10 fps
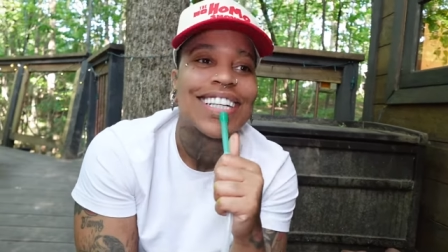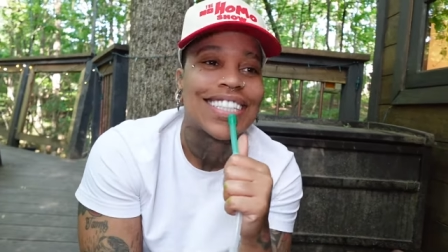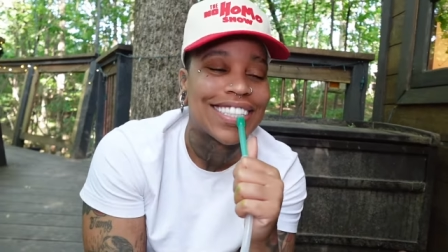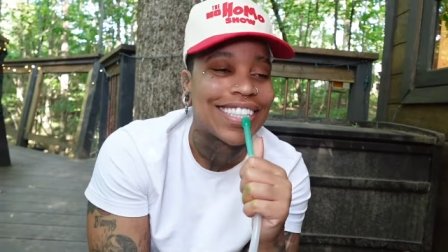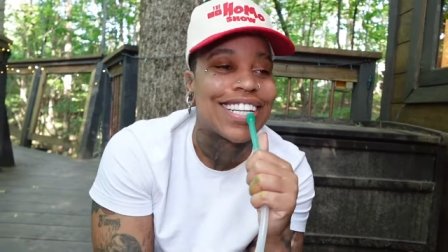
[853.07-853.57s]

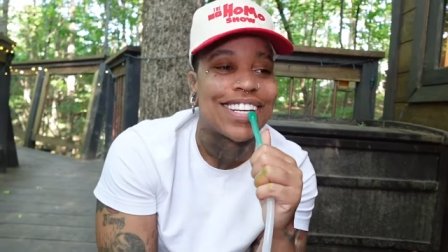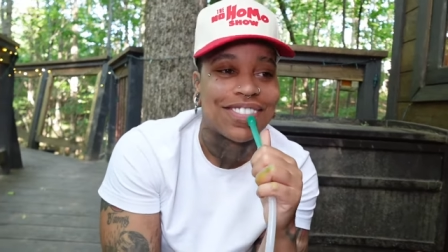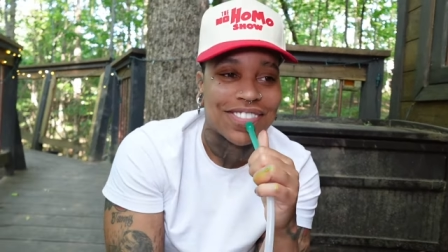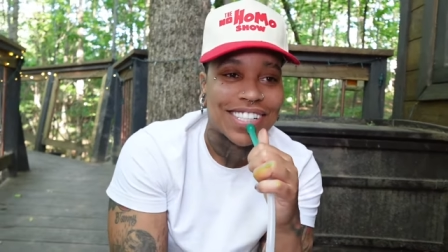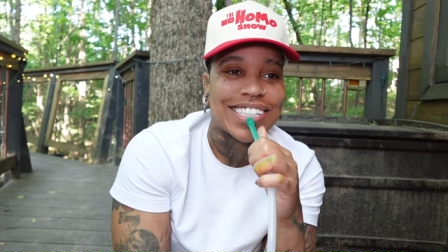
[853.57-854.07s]
She
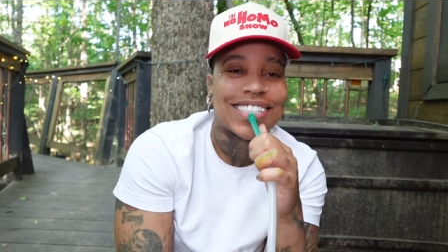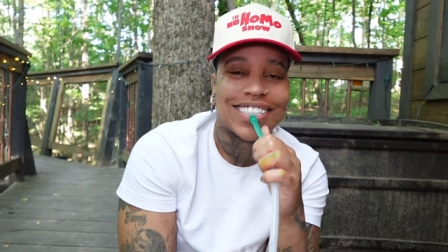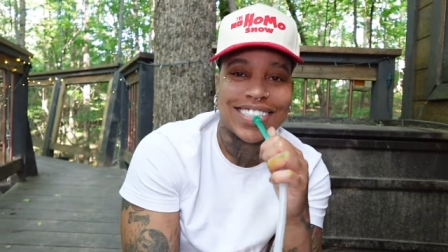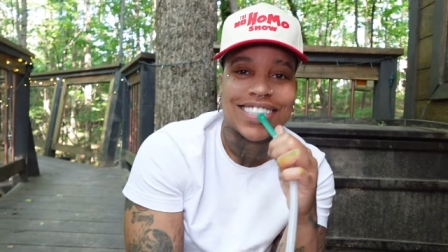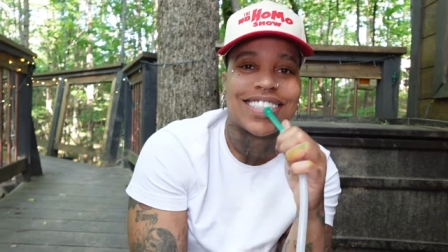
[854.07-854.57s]
different.
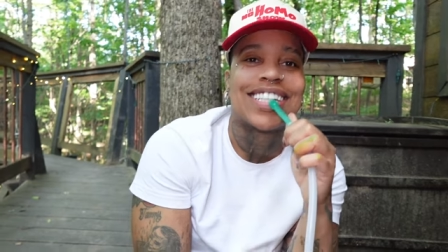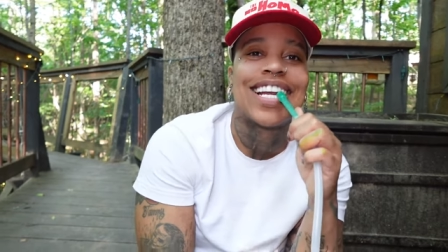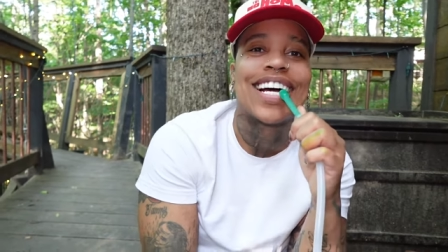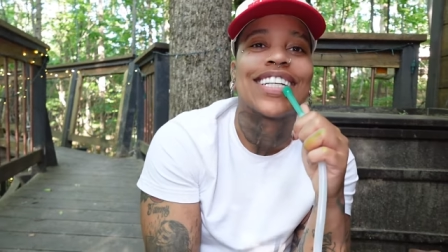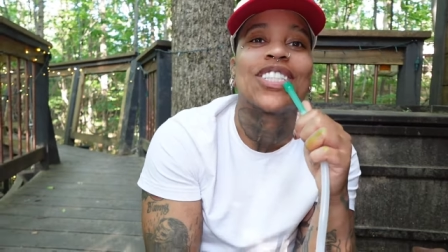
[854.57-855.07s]
She
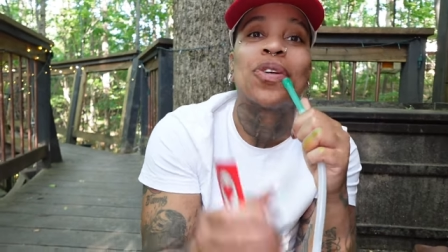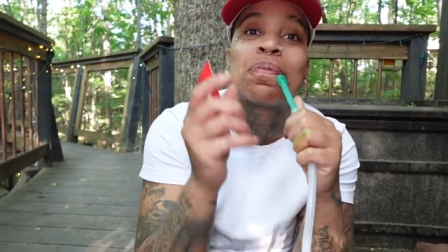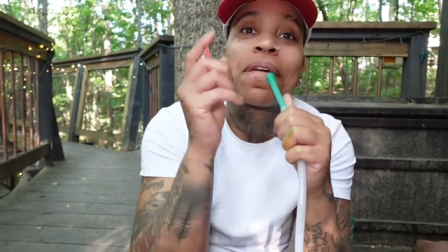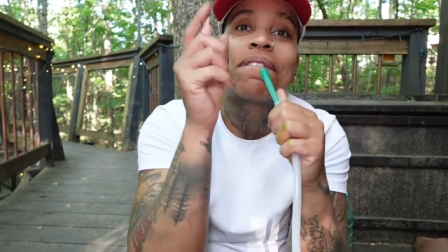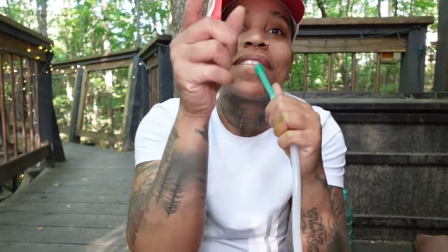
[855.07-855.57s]
not
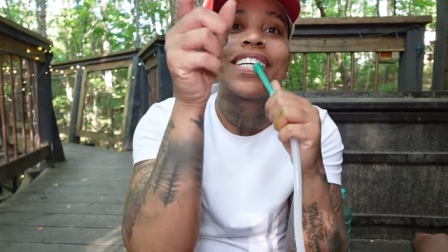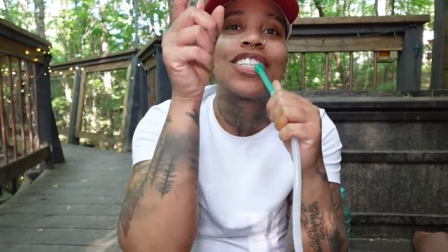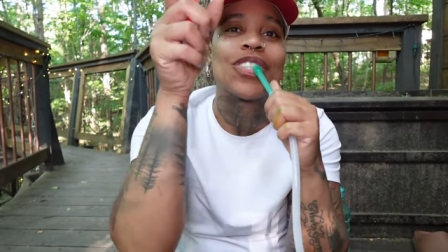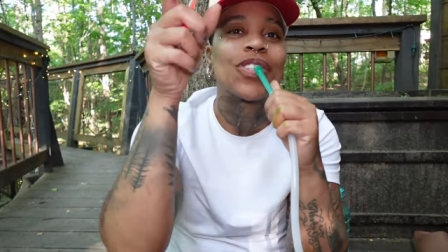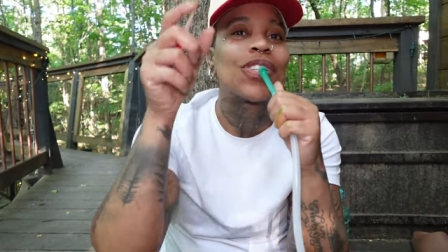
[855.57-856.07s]

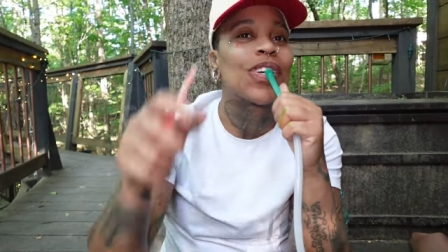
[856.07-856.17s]
superficial.